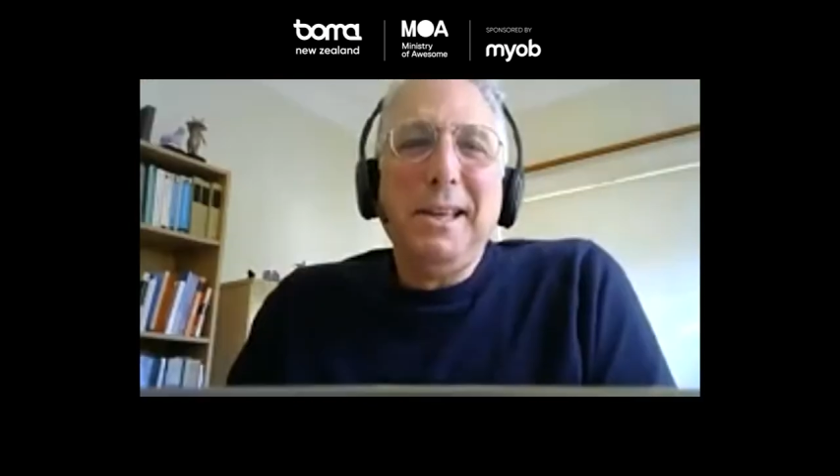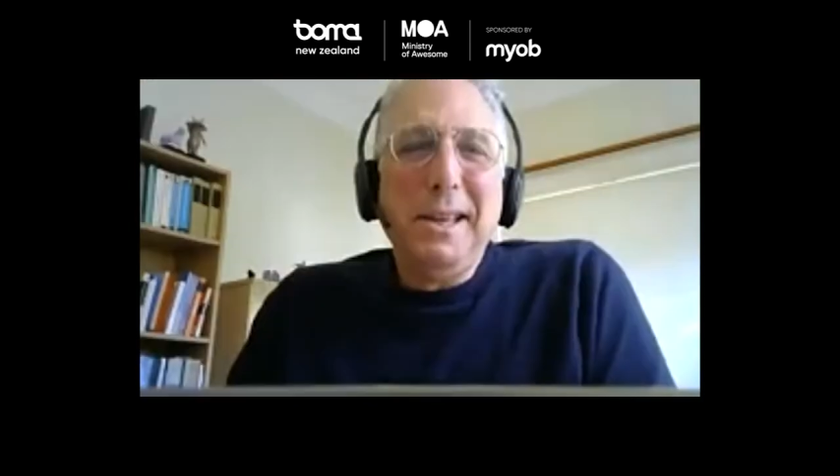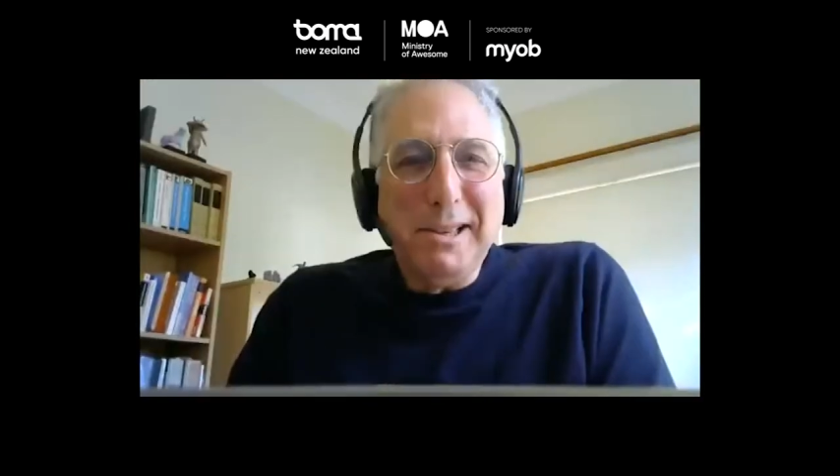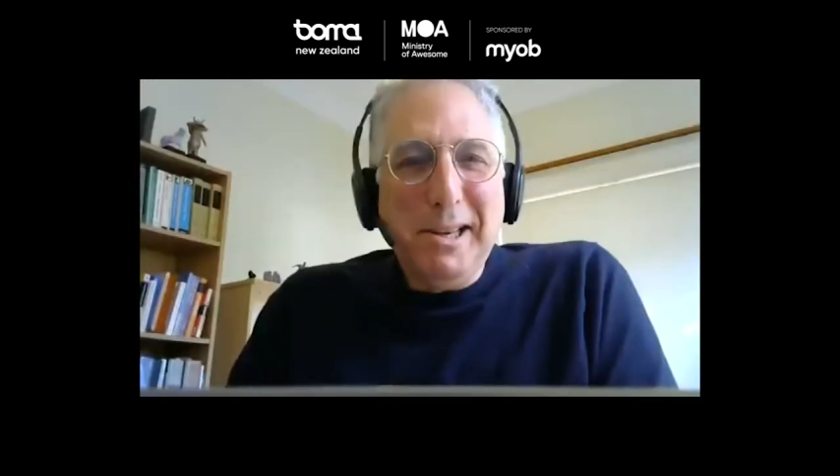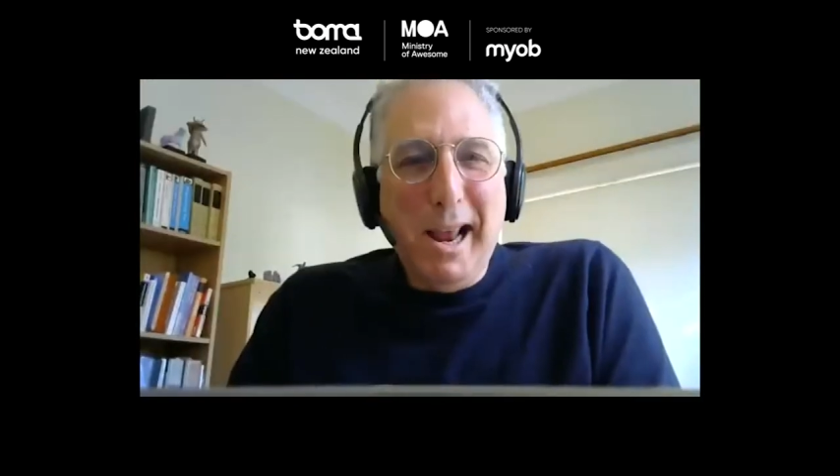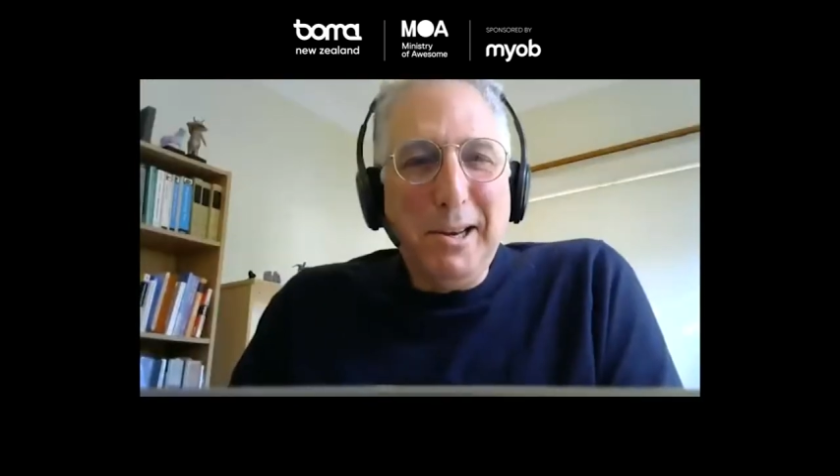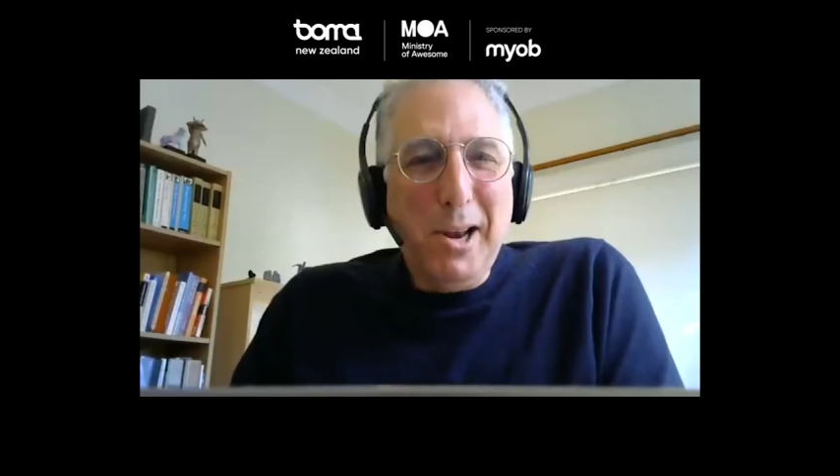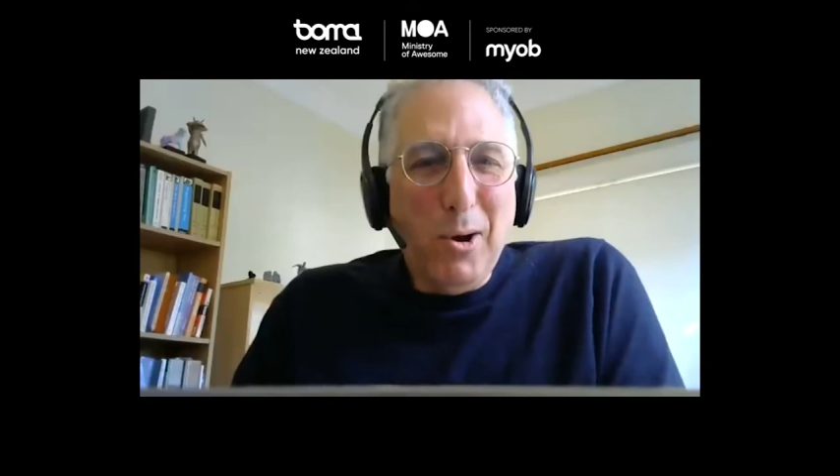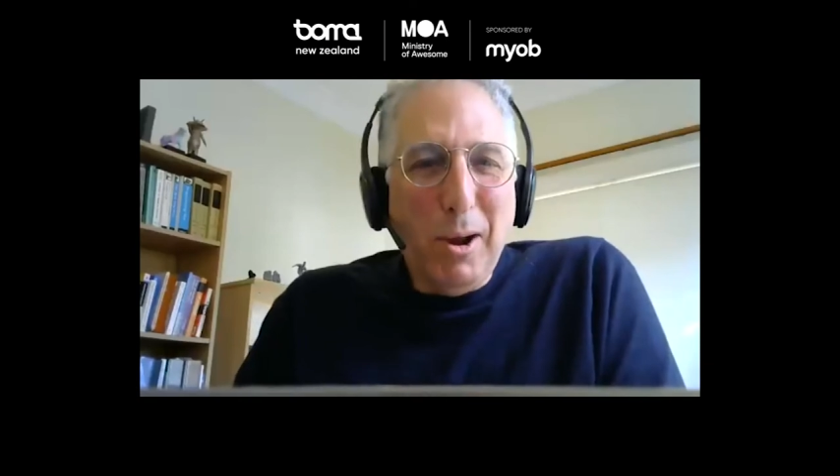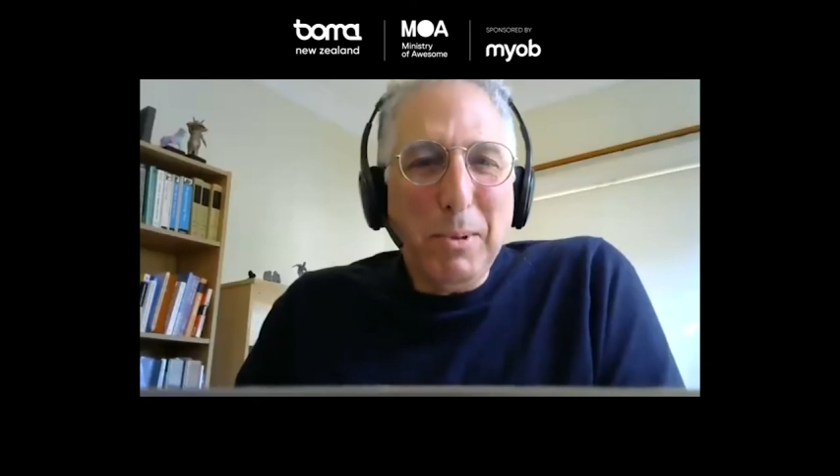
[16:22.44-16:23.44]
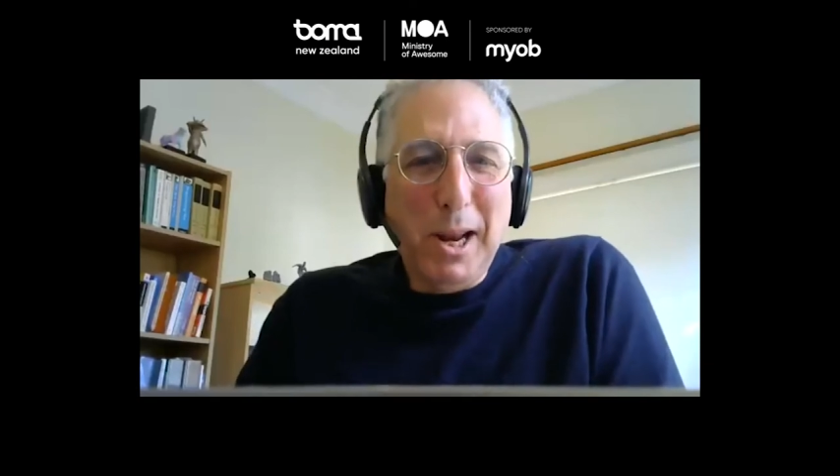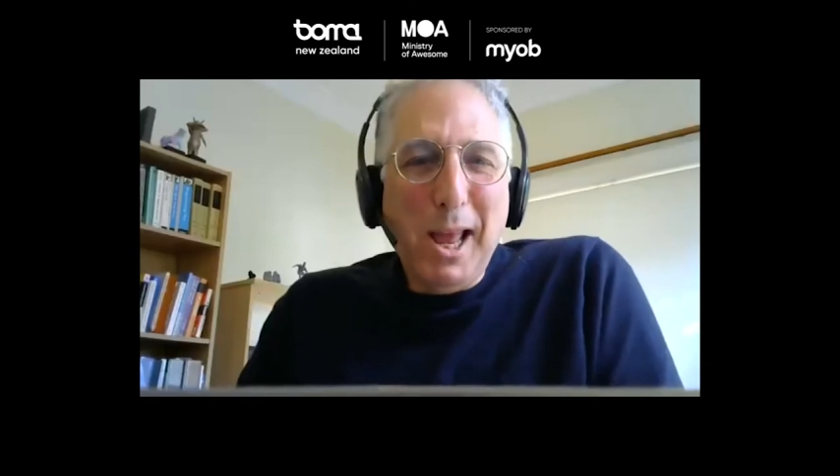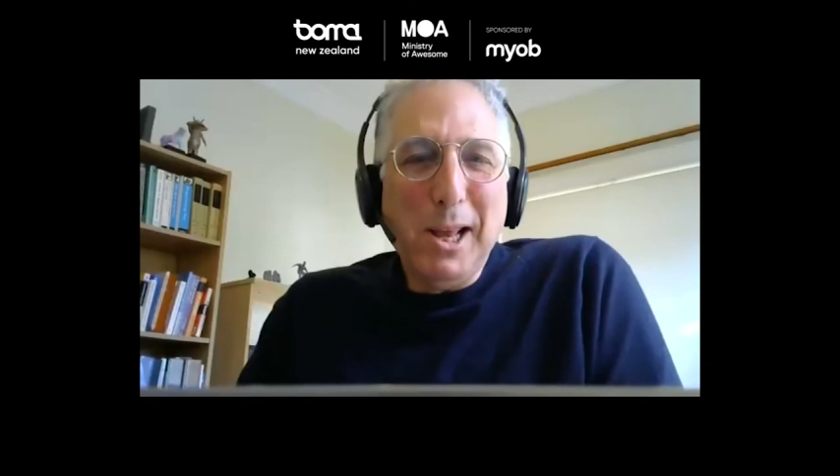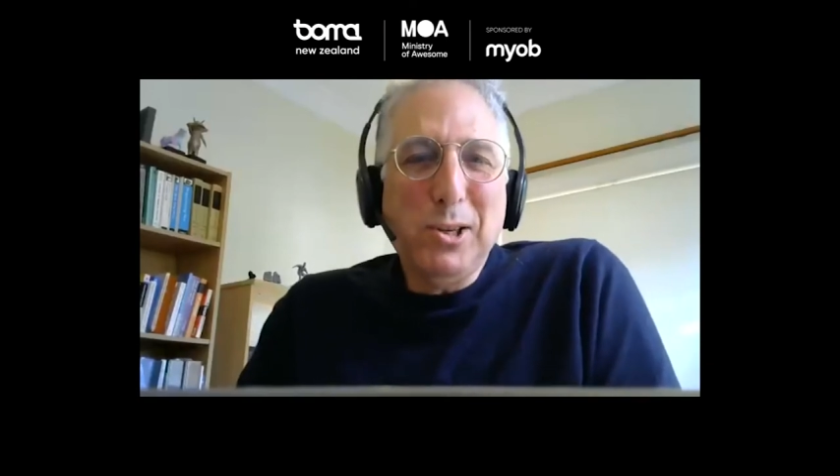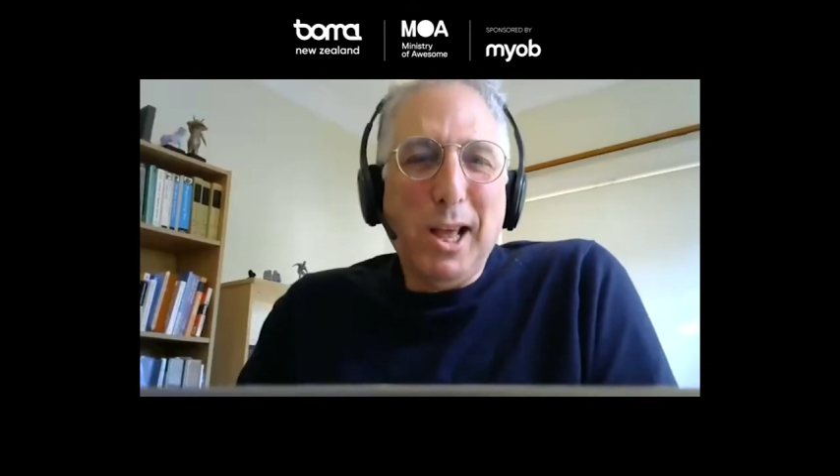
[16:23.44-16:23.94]
Yes and no. I'm going to
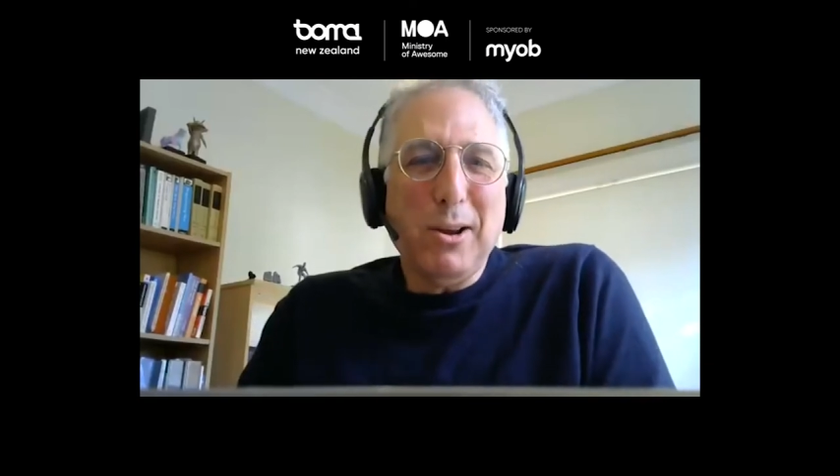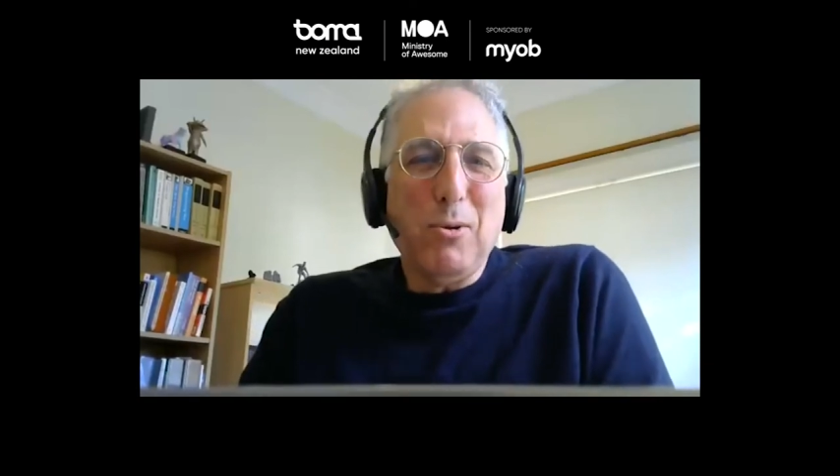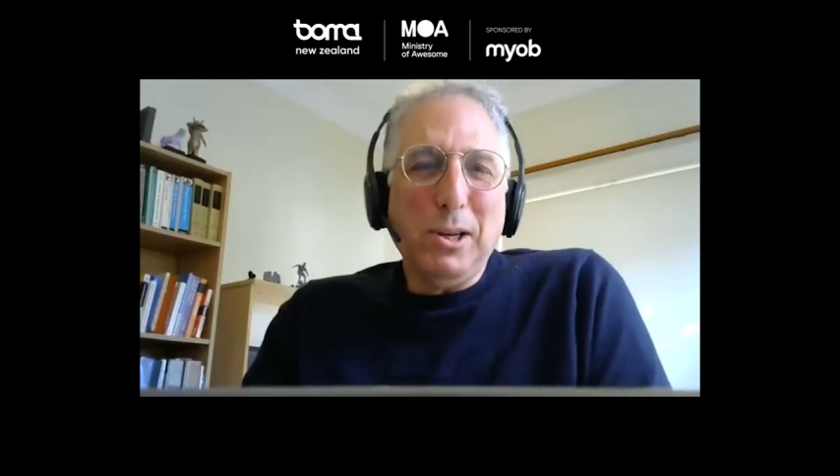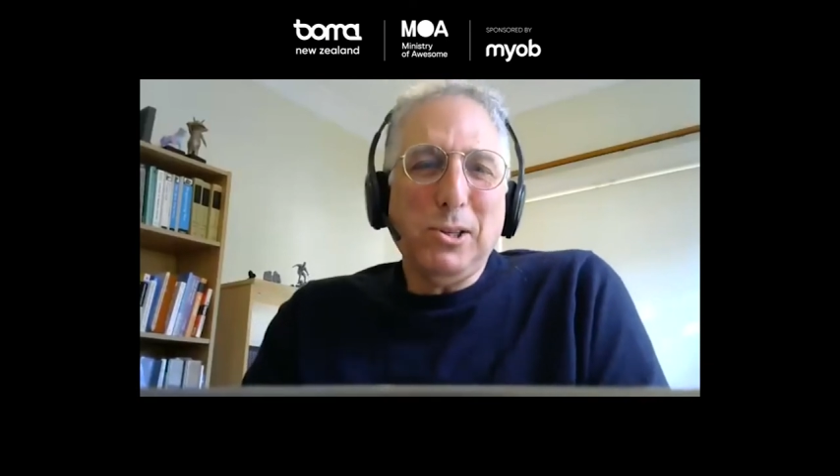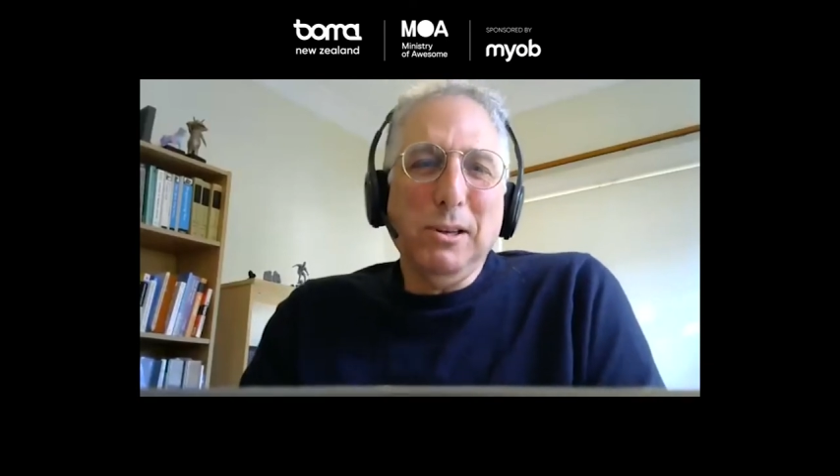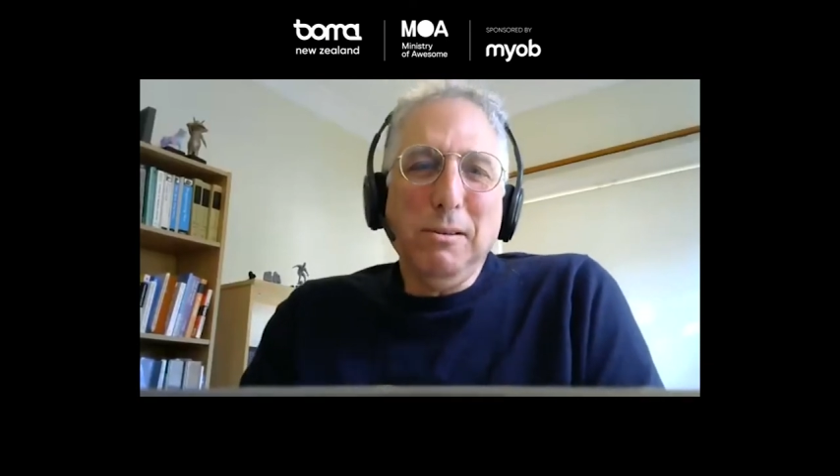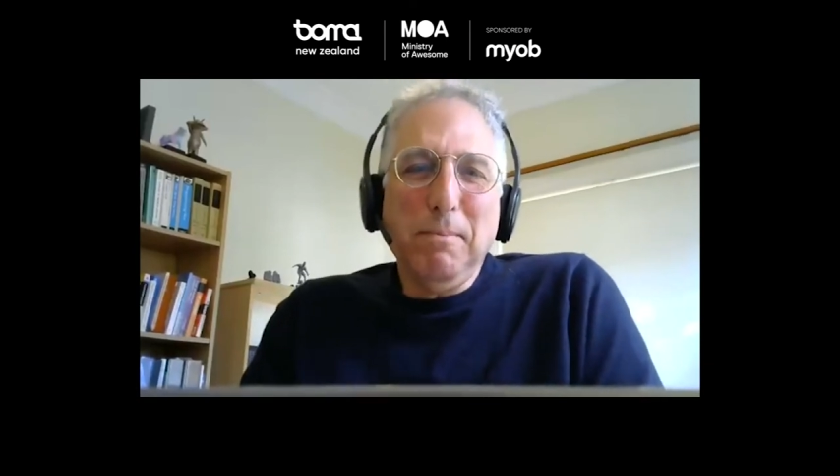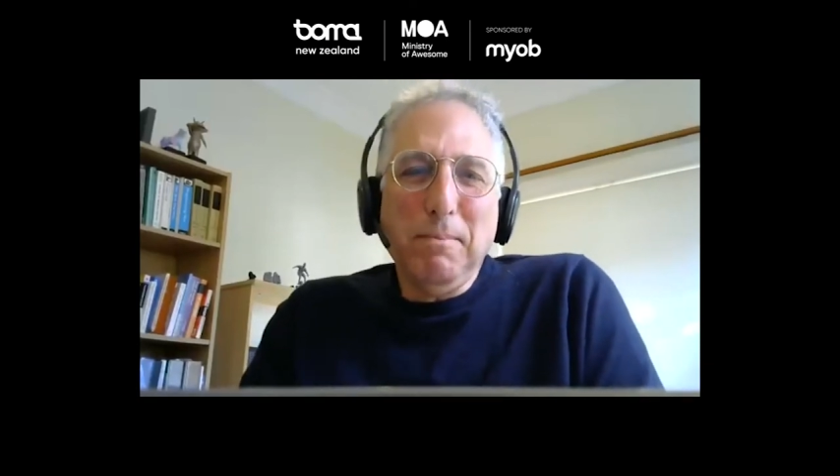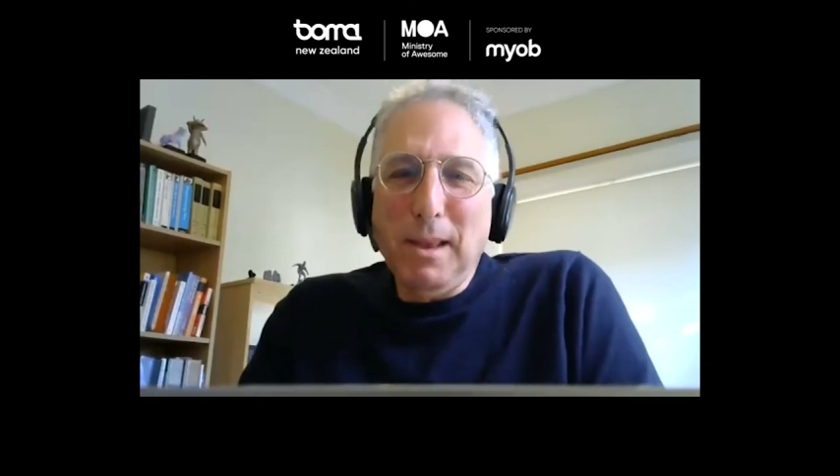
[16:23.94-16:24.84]
hedge that question